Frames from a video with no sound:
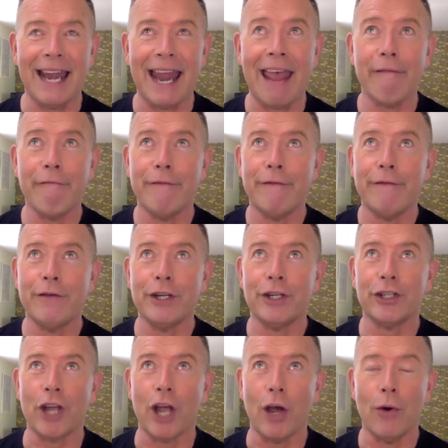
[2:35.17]
every
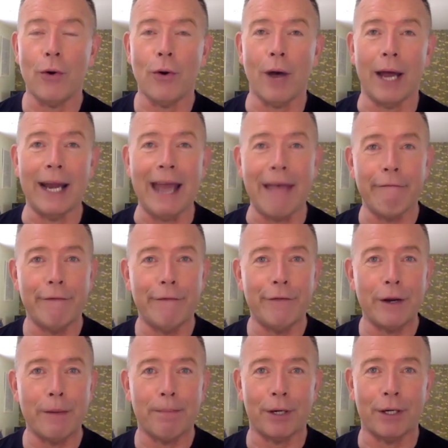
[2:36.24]
show and
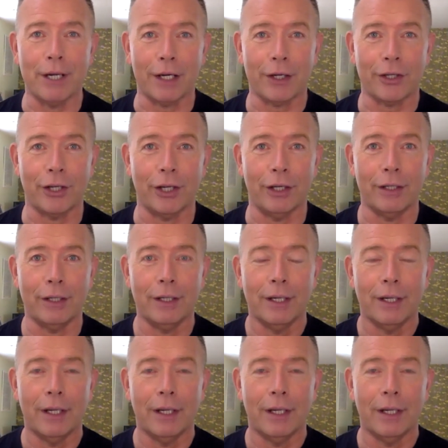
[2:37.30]
every production